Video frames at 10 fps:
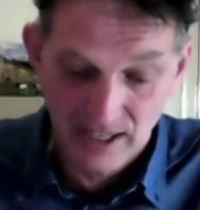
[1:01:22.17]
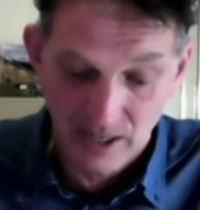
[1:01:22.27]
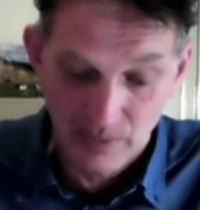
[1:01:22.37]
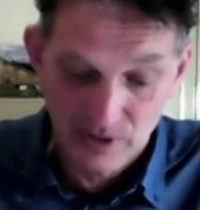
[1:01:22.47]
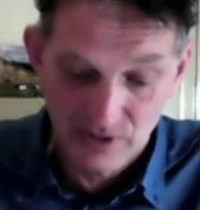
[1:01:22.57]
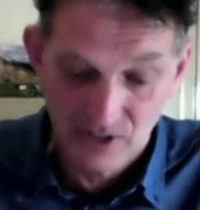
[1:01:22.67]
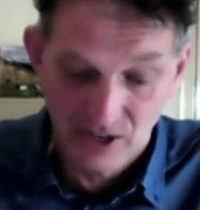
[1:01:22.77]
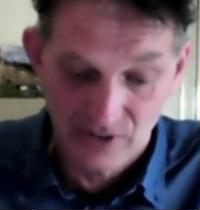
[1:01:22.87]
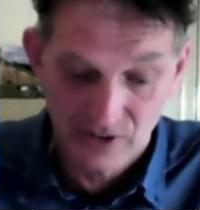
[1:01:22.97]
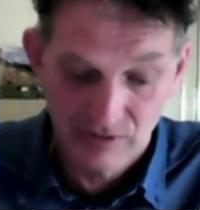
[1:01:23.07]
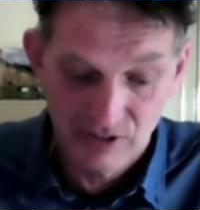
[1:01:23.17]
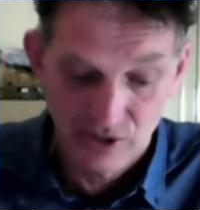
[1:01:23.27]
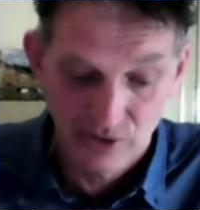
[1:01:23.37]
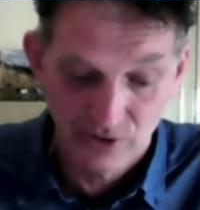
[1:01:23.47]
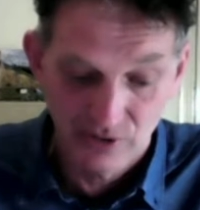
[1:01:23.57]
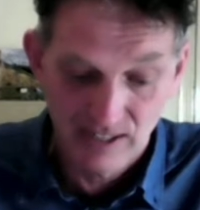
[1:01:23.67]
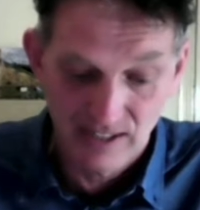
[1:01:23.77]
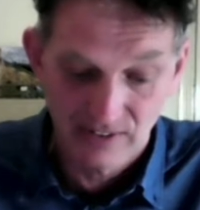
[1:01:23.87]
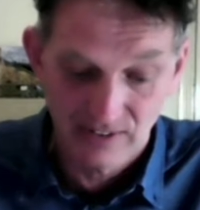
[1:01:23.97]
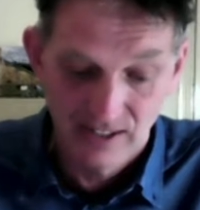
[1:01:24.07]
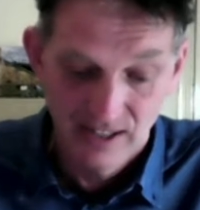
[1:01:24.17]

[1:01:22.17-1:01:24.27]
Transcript: I would have done to reduce the risk